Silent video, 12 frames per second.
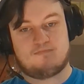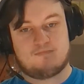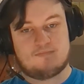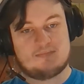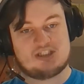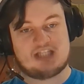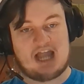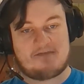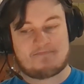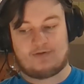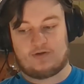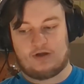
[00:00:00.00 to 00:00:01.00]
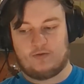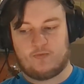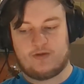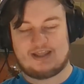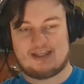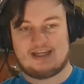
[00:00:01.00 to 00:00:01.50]
stop and
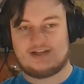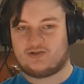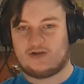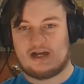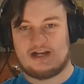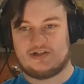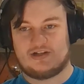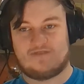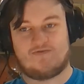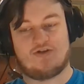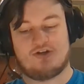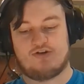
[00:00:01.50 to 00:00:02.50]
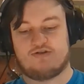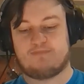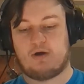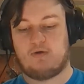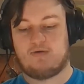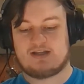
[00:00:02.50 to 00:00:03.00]
rethink strategy for your
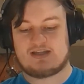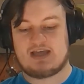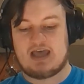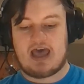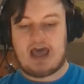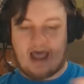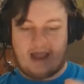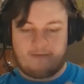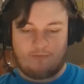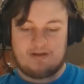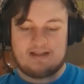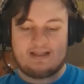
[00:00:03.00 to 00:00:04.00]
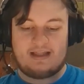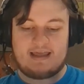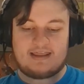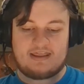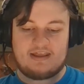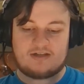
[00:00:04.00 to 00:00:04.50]
opponent. I really
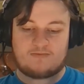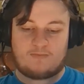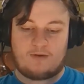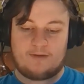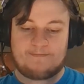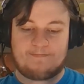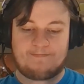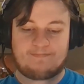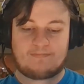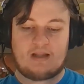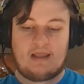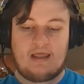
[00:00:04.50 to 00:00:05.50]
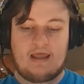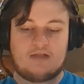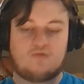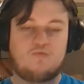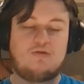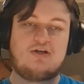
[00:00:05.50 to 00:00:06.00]
like this one. It's
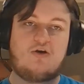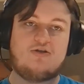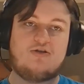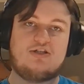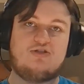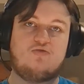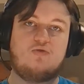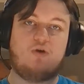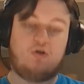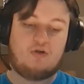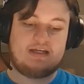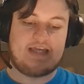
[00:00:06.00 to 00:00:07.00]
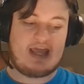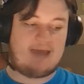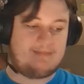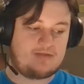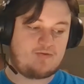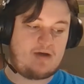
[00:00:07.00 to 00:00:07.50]
really hard to do early game.
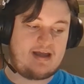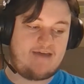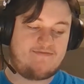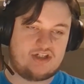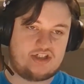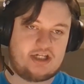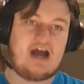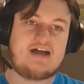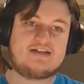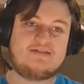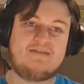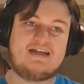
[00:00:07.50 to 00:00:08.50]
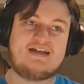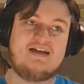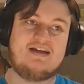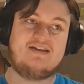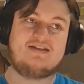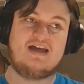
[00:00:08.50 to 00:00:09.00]
That's why I have the shocks, because